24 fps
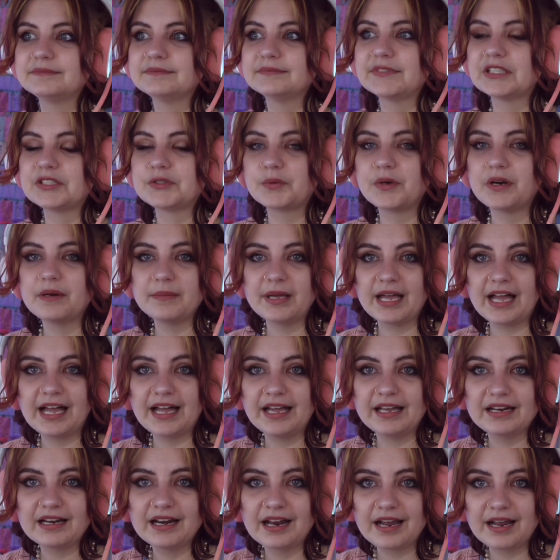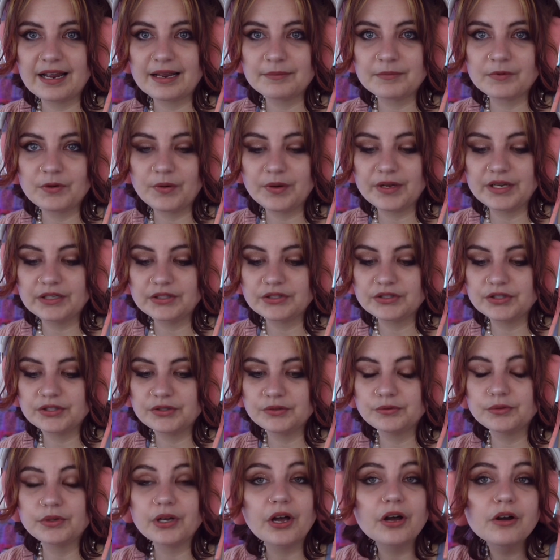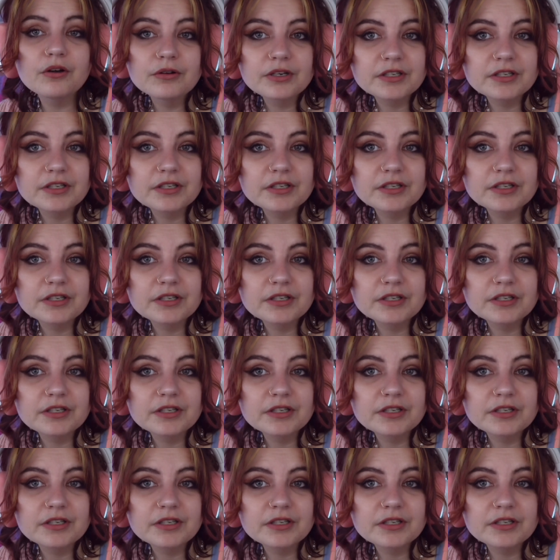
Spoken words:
That's where I'm at. I'm going to go